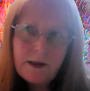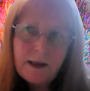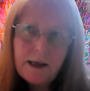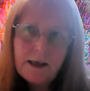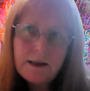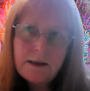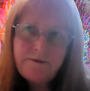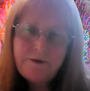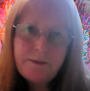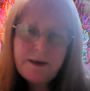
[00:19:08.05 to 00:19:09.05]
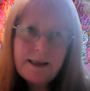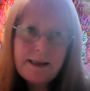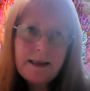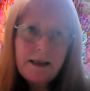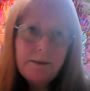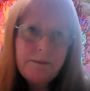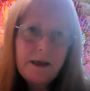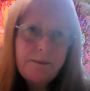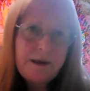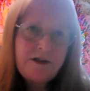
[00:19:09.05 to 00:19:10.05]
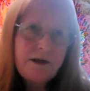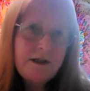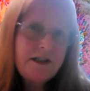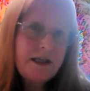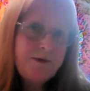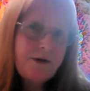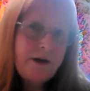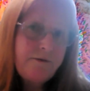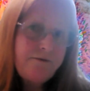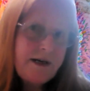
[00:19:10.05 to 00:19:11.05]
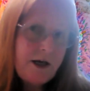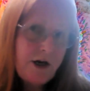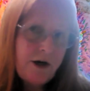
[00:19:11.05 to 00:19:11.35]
Mm-hmm. For me, my best writing times are either really